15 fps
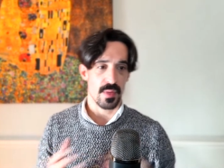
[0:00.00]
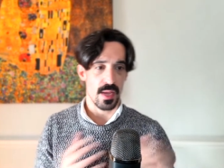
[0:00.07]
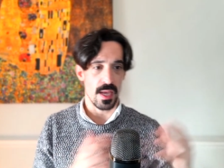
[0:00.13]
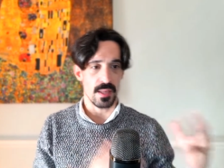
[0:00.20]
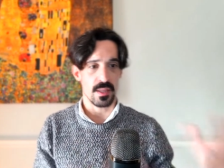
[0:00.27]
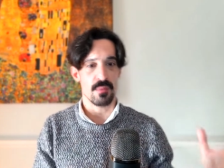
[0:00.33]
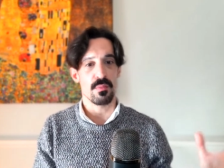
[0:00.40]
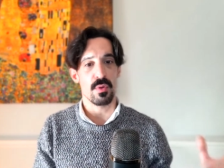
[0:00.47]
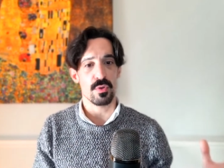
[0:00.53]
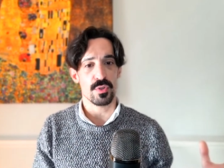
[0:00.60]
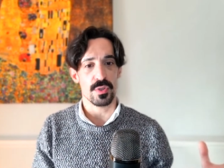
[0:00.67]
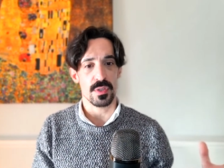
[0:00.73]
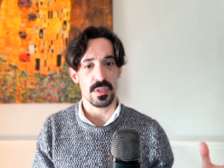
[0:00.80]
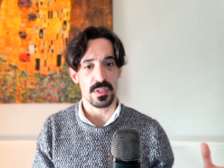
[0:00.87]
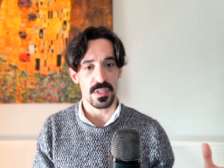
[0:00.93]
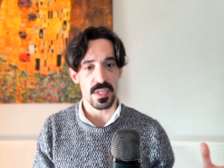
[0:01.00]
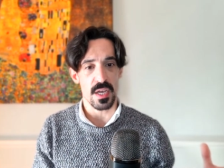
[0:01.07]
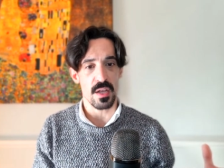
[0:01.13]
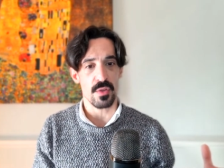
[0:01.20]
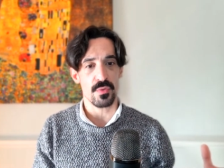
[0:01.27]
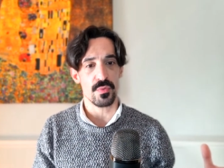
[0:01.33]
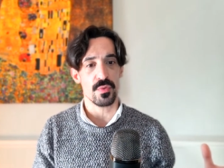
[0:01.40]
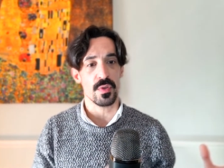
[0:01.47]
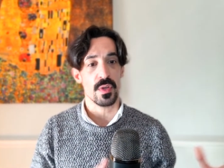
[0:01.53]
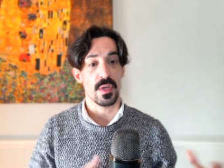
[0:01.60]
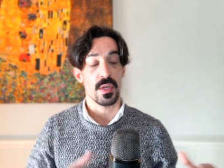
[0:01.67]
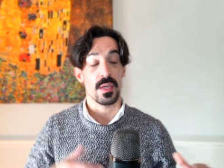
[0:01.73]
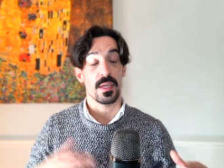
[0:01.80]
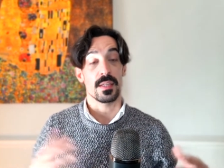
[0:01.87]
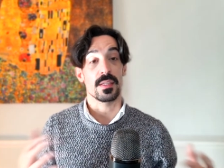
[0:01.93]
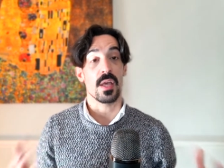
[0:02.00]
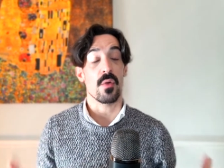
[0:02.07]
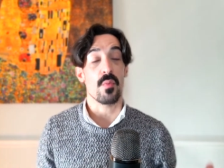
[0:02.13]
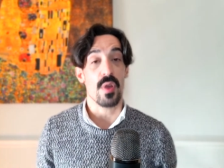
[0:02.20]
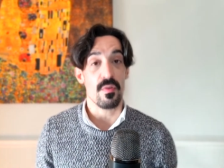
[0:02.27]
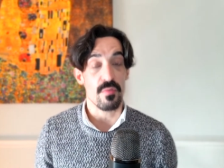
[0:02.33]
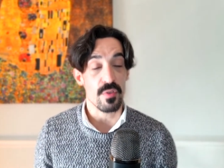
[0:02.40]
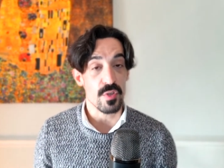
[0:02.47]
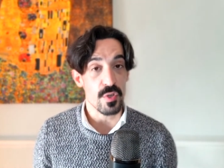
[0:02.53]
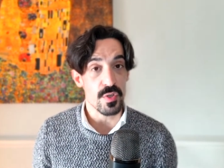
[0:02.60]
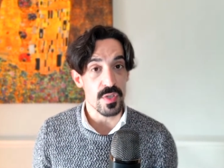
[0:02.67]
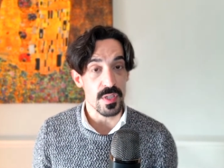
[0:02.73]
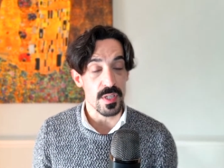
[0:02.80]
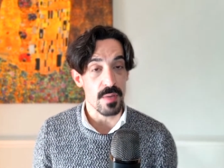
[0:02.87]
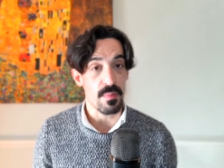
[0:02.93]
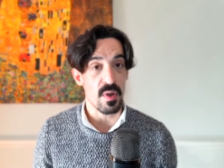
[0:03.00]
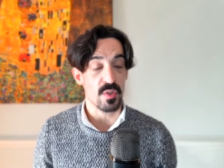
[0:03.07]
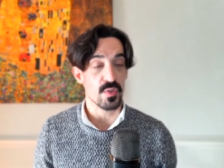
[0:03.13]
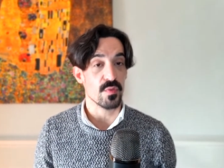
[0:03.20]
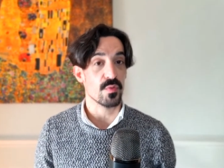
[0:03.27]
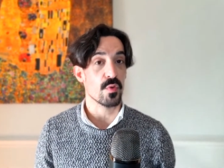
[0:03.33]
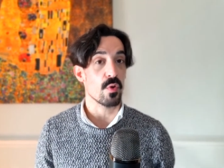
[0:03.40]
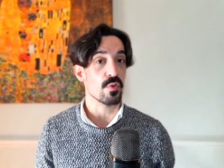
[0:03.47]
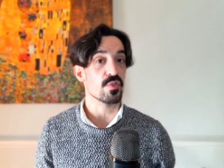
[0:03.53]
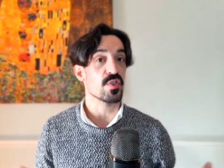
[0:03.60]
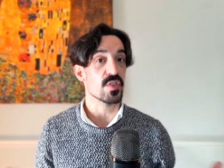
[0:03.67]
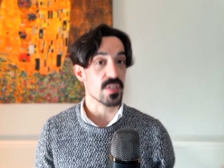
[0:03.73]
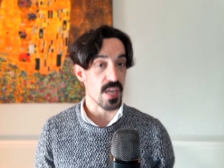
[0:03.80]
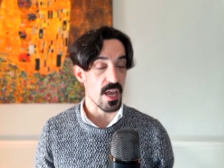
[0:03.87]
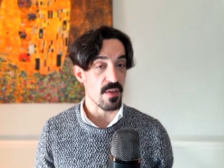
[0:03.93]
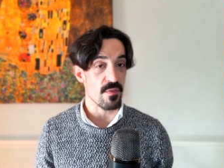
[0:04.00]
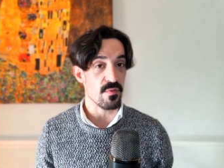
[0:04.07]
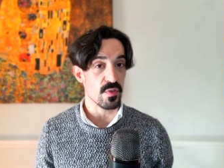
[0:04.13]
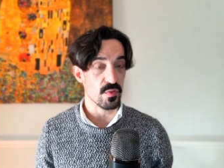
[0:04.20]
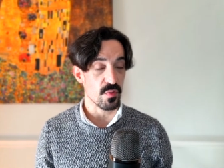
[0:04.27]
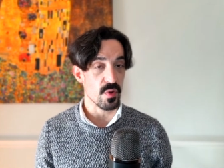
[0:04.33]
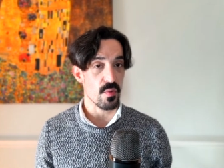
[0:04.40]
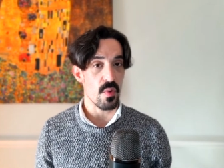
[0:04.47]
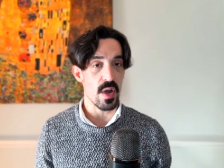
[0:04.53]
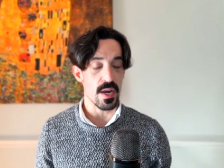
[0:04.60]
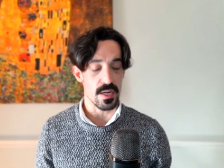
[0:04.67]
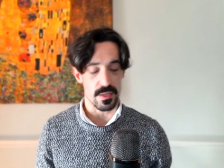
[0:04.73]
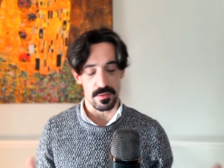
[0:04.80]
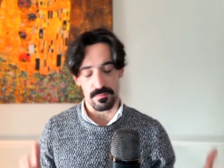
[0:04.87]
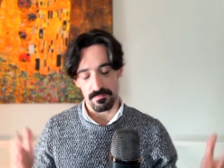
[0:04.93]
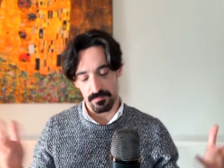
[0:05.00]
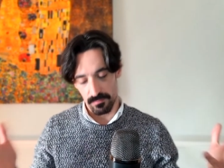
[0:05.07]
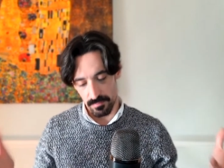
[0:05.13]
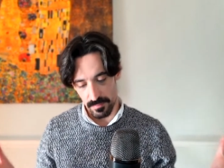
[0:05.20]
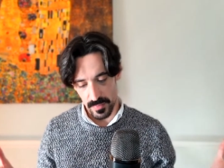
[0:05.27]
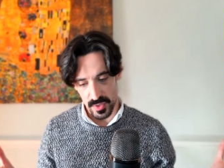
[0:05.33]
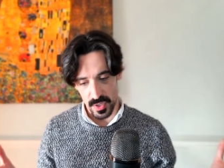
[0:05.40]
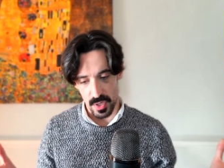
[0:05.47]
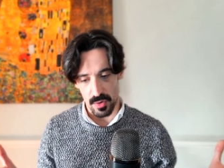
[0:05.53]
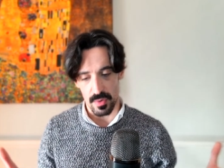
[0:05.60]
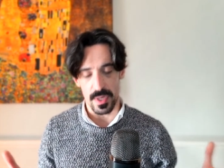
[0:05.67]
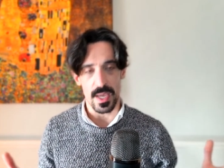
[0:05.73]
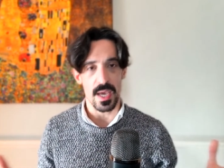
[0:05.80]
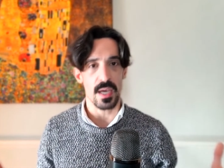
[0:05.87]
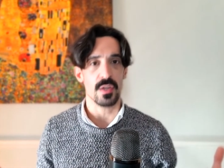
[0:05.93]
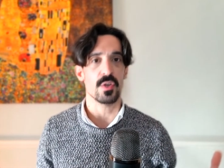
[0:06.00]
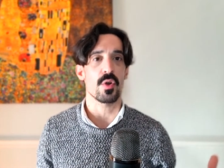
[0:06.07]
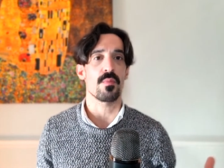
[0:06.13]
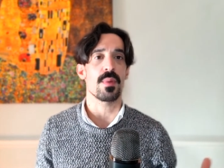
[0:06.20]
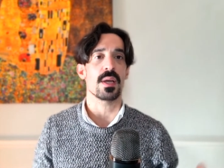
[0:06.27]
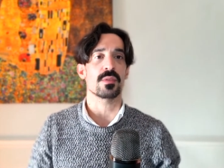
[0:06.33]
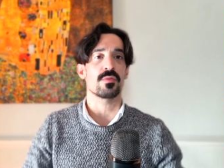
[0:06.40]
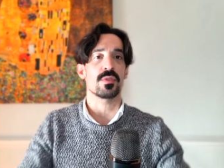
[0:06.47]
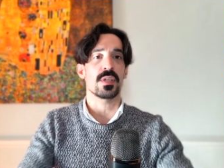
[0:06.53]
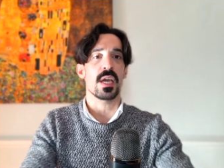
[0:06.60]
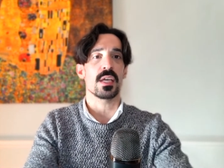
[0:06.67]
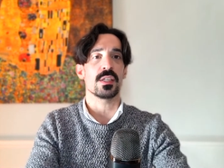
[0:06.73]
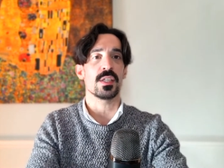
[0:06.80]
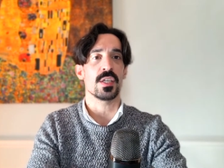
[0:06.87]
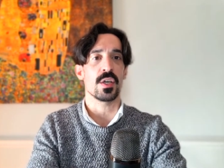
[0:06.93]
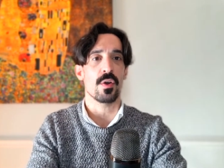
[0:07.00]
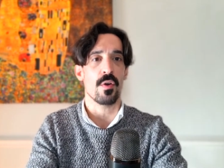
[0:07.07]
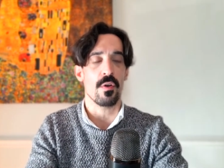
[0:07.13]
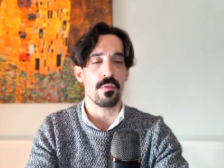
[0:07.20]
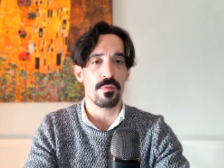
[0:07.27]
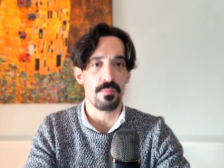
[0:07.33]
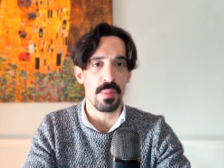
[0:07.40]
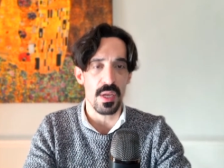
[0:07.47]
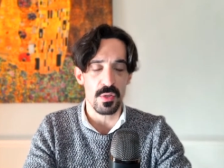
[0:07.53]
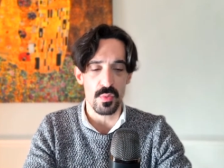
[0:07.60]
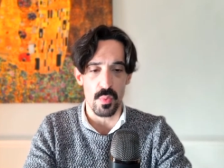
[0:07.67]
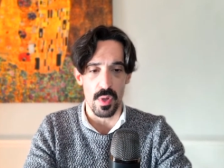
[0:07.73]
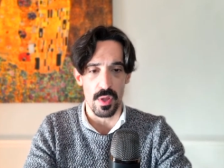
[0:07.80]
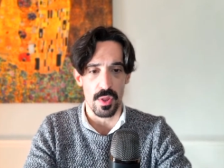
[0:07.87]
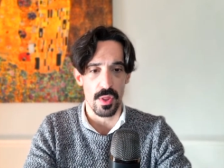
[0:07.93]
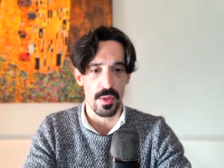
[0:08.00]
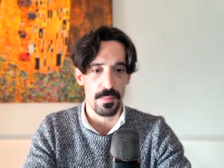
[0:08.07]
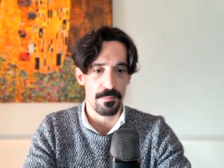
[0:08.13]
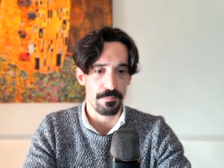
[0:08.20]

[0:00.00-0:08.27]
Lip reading: and the motion itself, that way reducing the amount of conscious effort required. So again, go back to the idea of bandwidth.